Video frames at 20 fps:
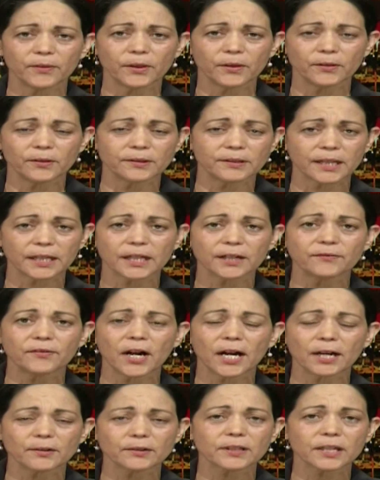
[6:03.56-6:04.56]
Zika
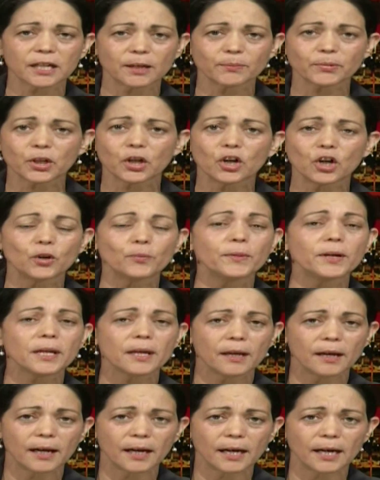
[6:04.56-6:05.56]
virus, comes home,
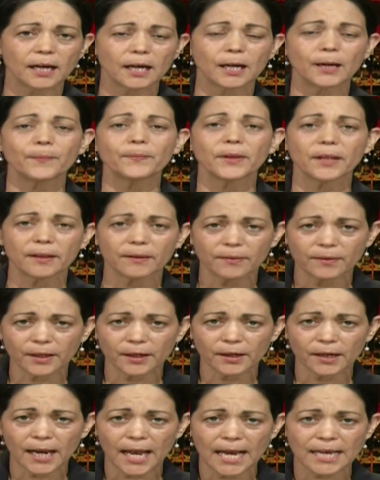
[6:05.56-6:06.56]

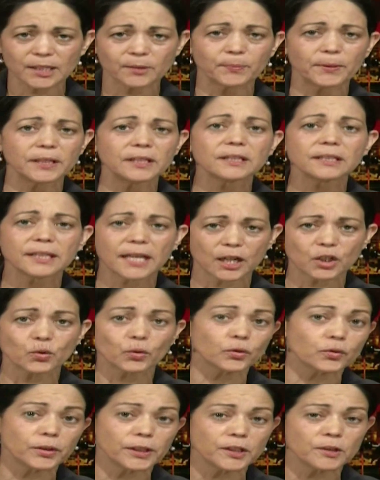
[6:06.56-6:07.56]
there has been
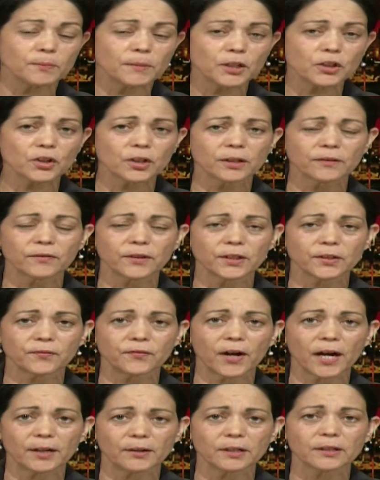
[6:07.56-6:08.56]
sexual transmission of this
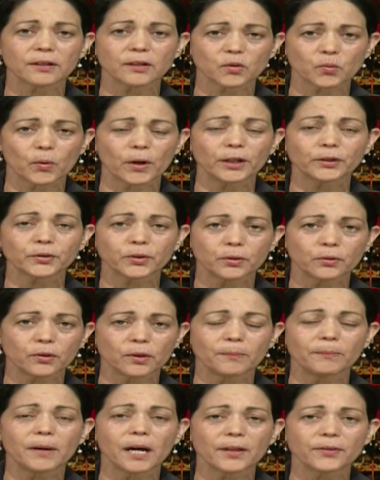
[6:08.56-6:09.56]
virus as well to the
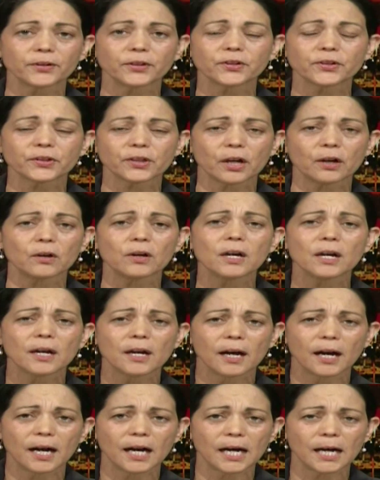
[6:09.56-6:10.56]
mother. So
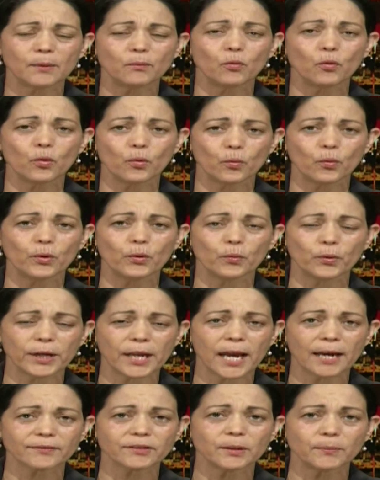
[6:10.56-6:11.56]
we
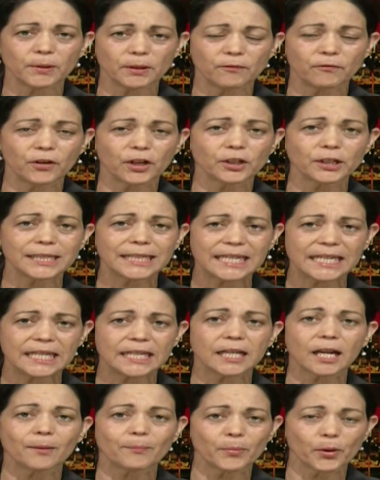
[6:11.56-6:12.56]
have to be very
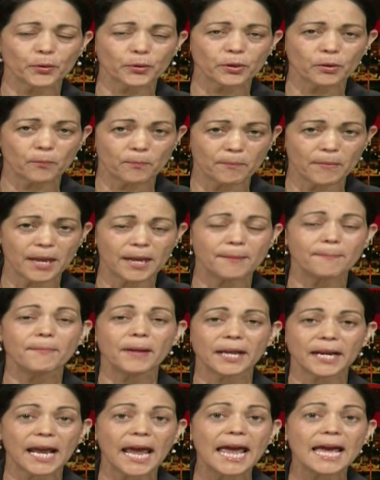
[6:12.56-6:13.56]
keen on both
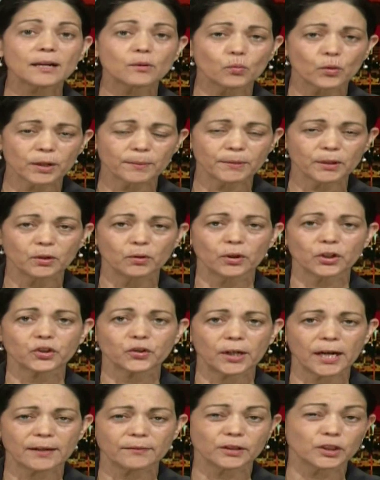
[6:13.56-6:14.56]
men and women who are
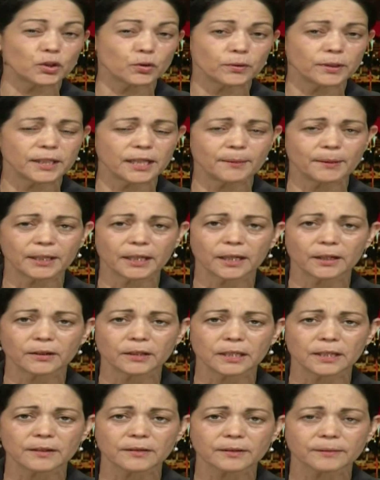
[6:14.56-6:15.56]
traveling to endemic areas.